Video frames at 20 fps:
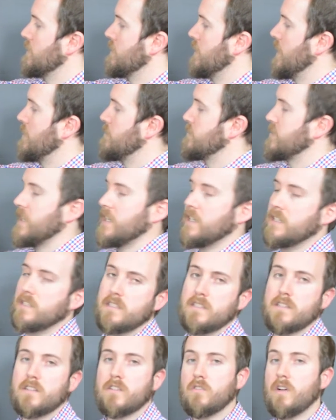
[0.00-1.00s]

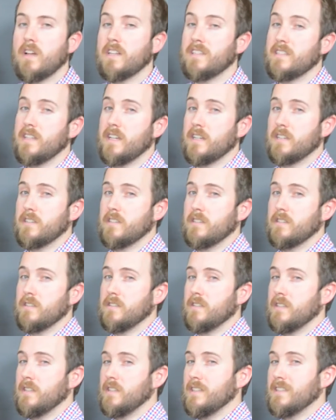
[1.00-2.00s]
object's cross-section.
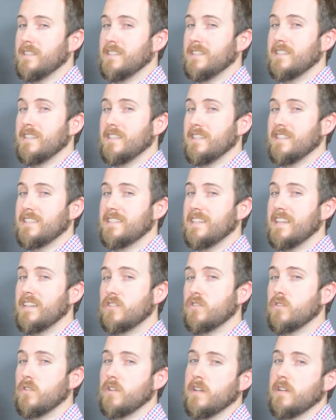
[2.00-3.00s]
It's the
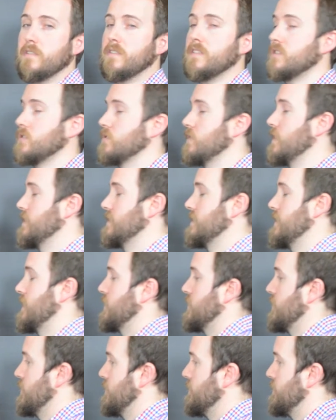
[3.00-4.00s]
centroid of its cross-section.